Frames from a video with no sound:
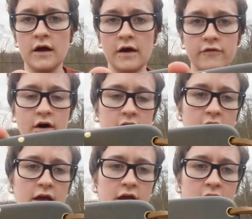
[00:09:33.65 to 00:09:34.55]
I've got
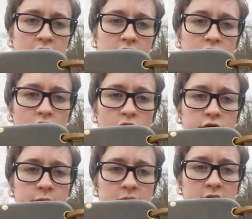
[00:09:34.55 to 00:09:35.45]
a, a little
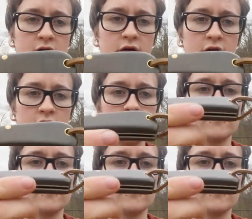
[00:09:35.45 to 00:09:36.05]
Ultem bead on here.